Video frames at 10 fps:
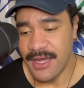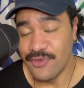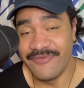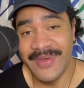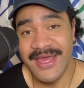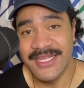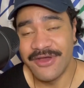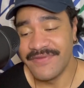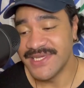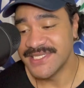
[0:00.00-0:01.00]
with Manly,
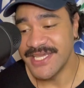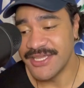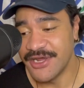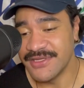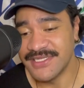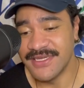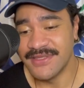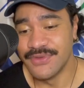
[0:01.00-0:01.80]
obviously, it's a